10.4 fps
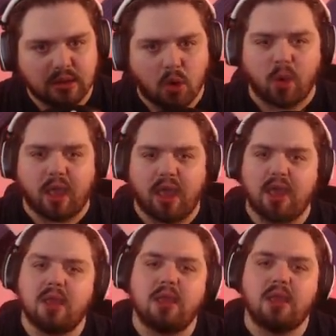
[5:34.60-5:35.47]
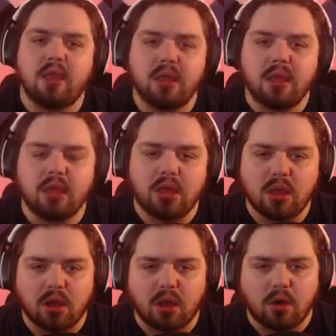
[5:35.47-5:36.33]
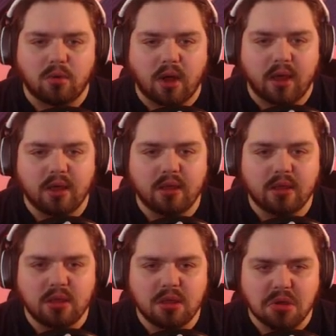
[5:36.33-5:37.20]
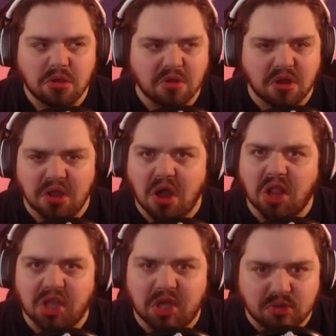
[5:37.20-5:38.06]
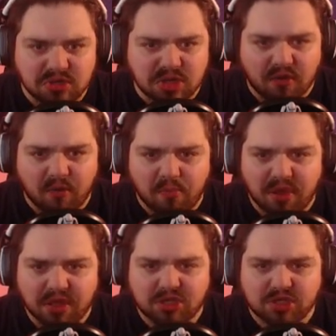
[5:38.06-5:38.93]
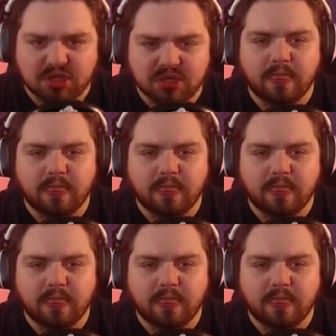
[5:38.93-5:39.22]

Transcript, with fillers: Okay. Alright. Alright, Ollie, you son of a bitch.